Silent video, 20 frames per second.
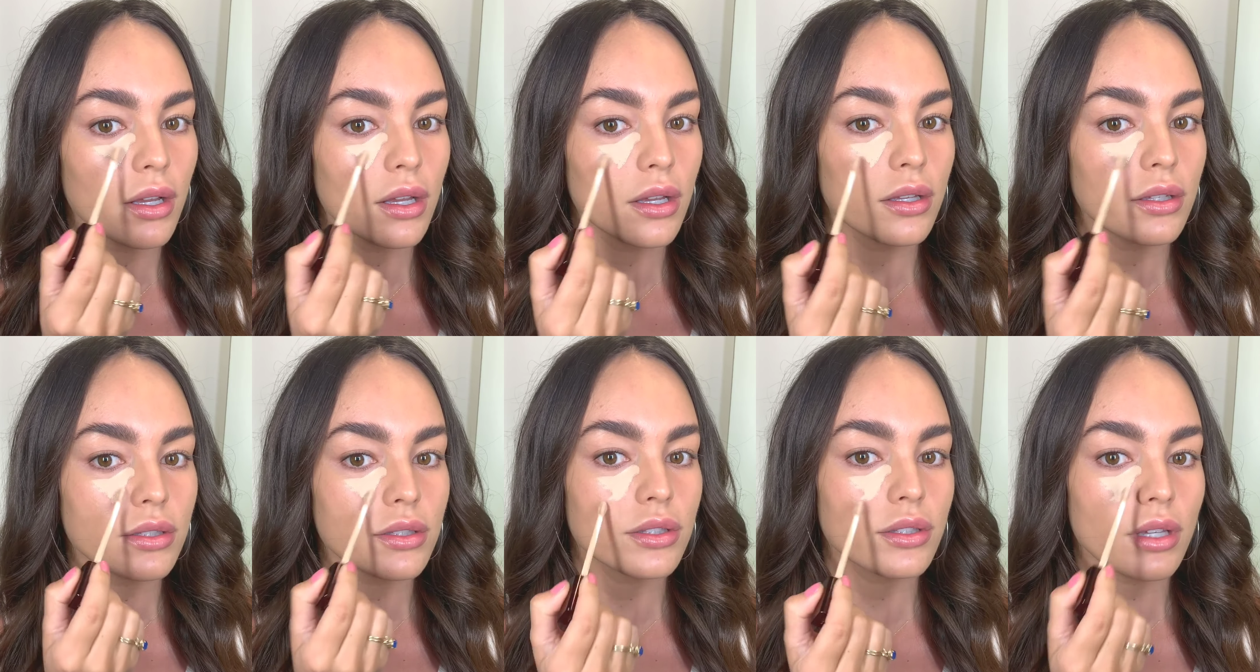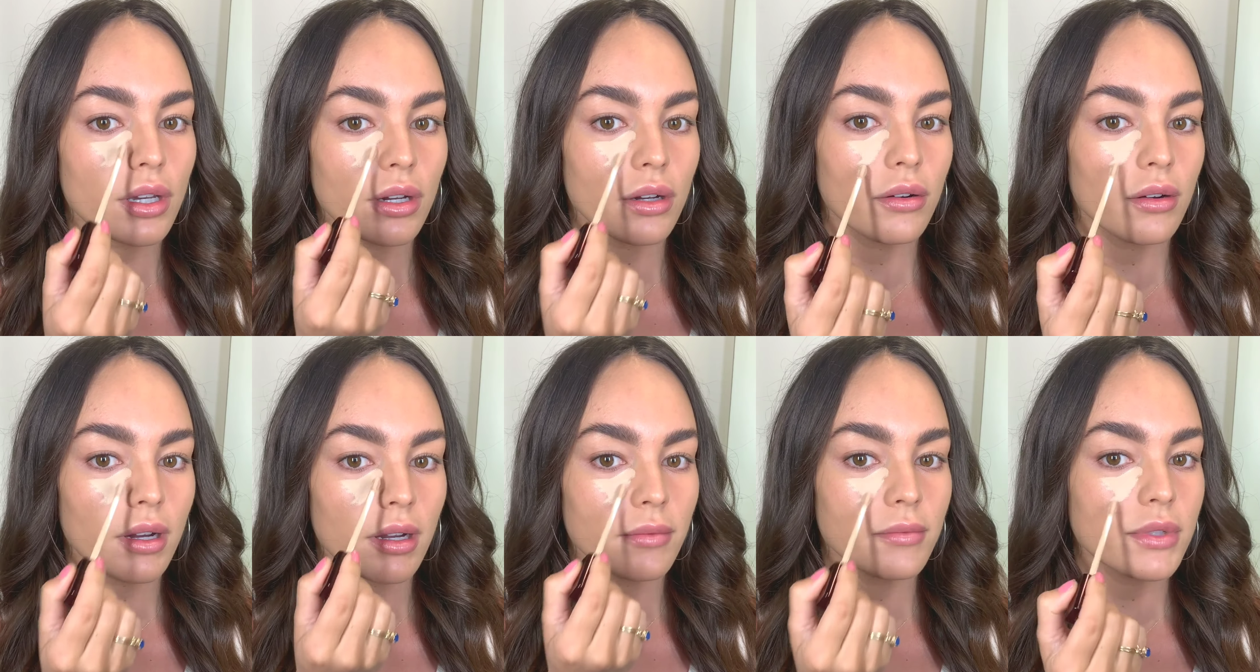So
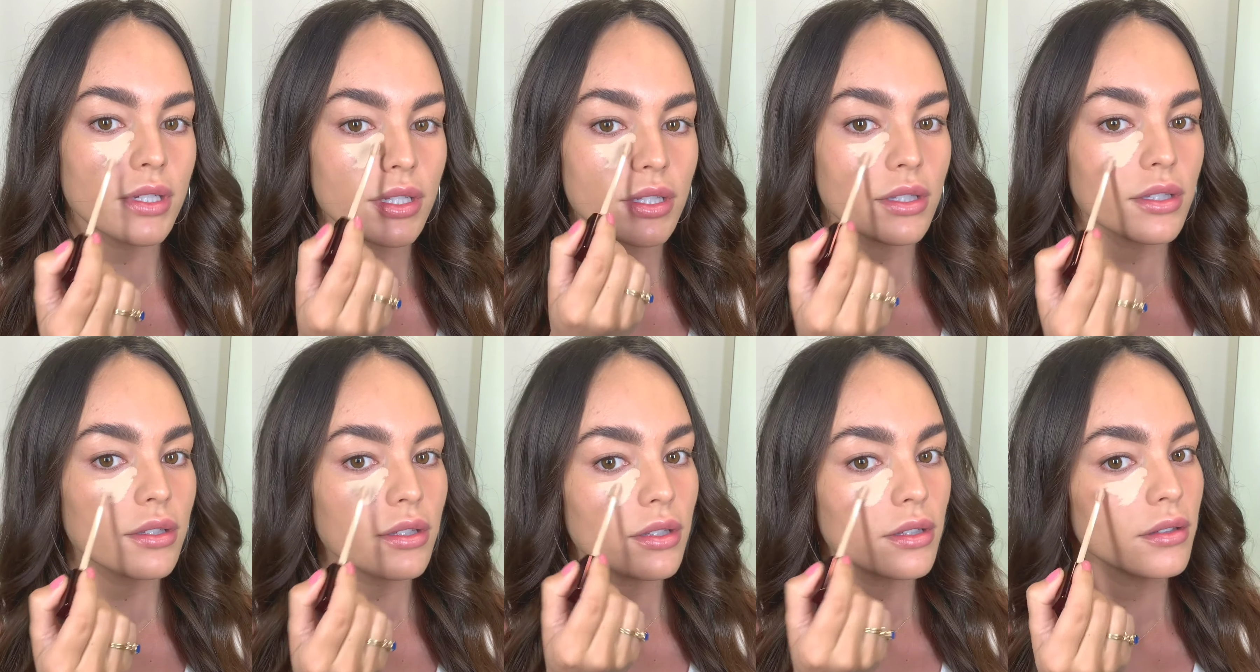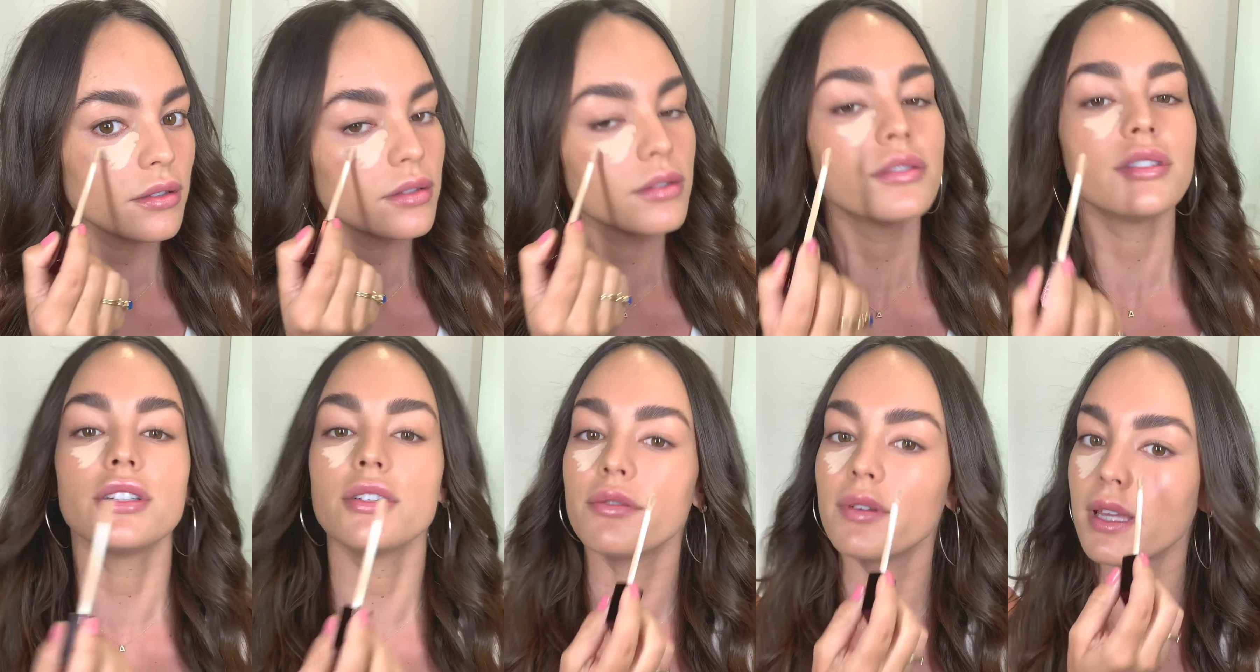I'm just
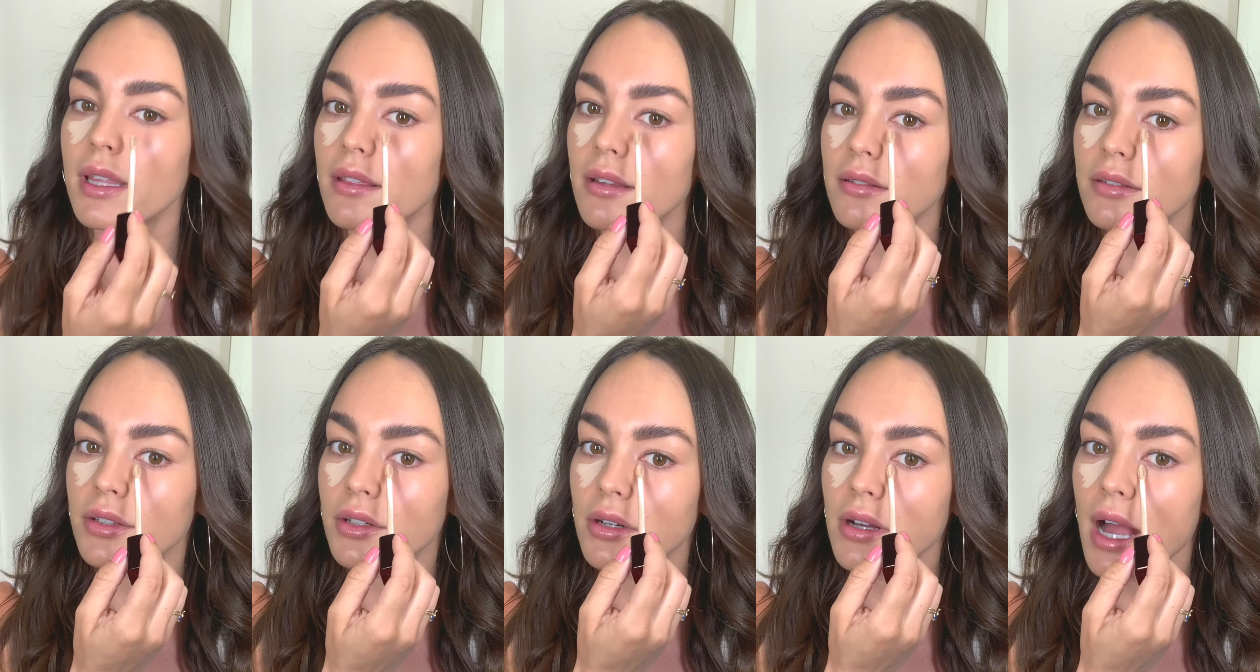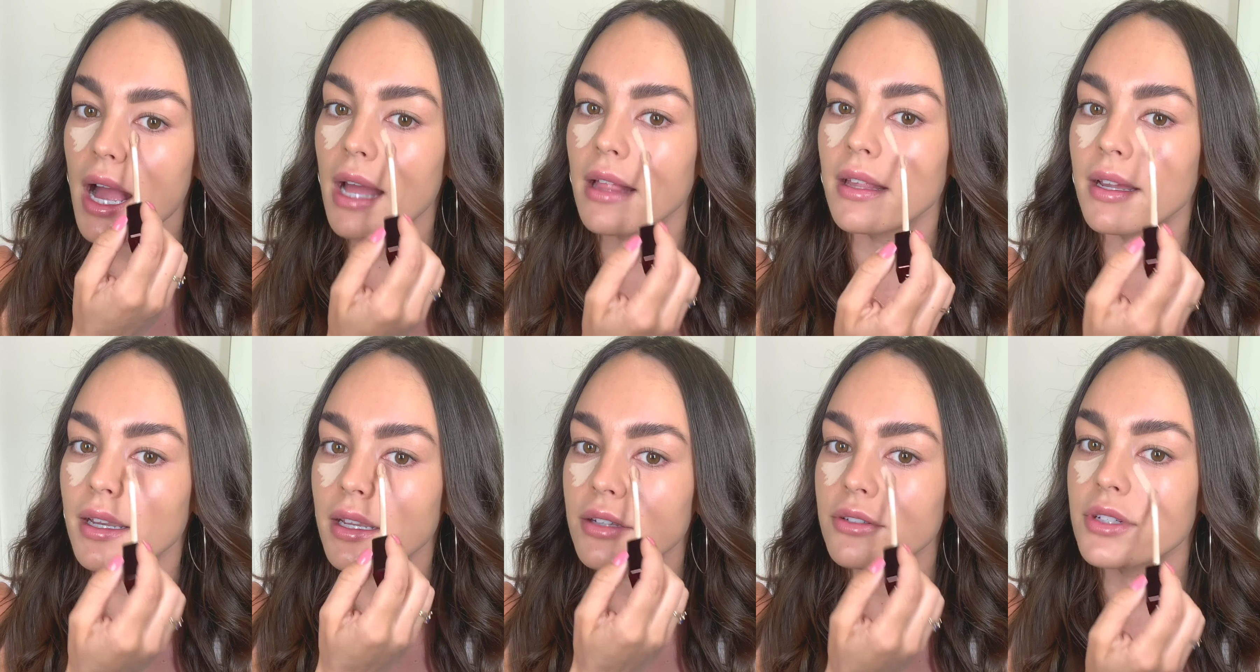doing the little
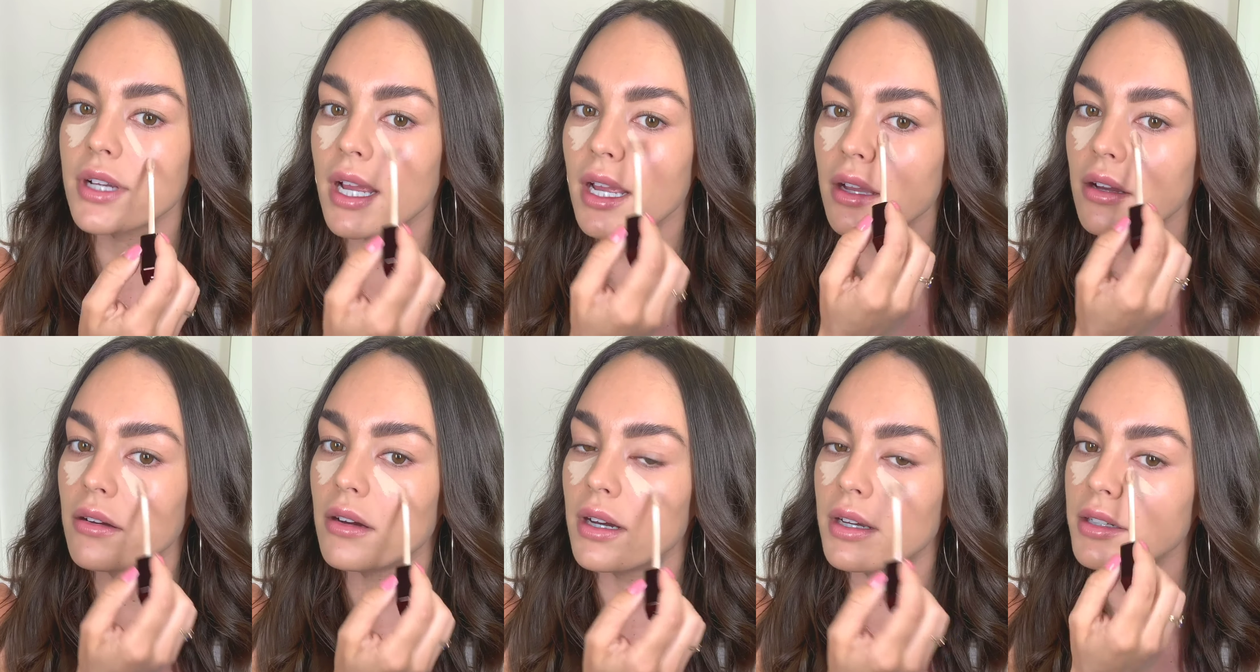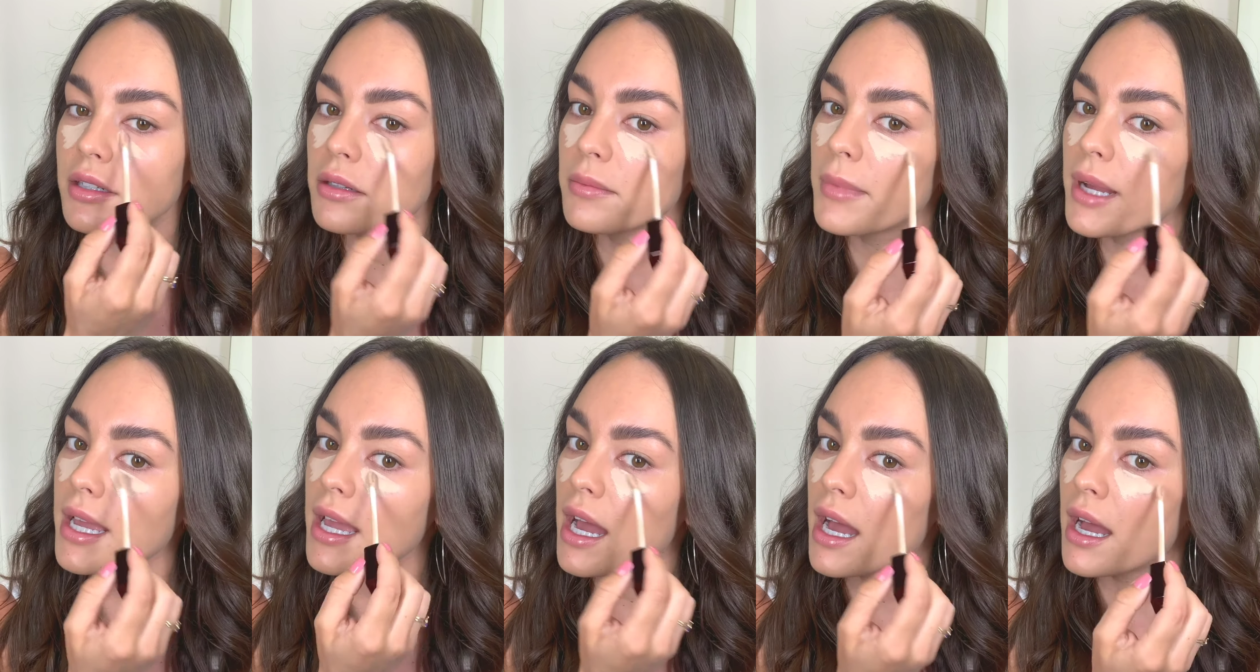highlighting triangle under my
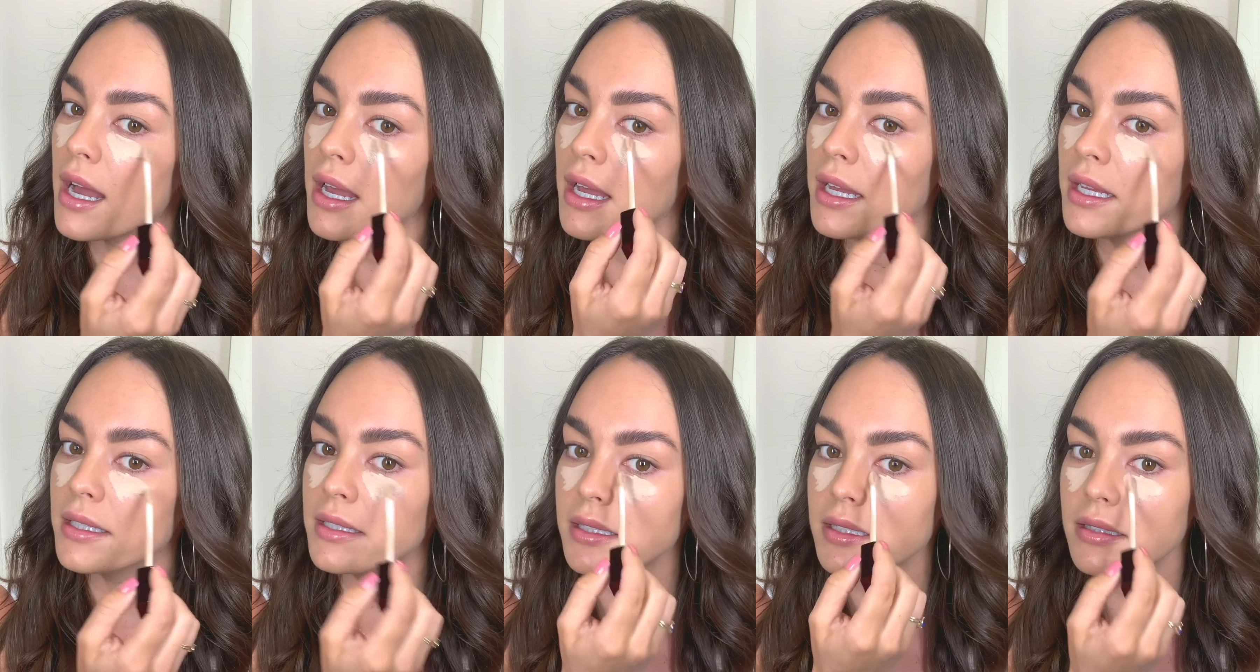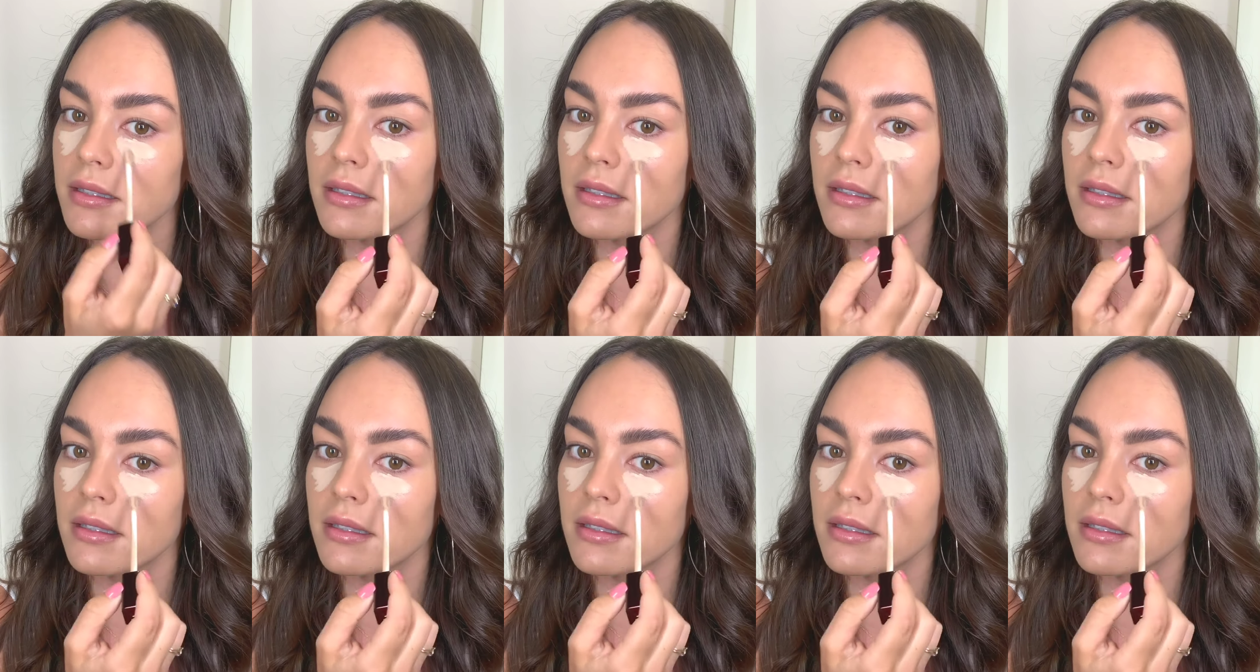eyes,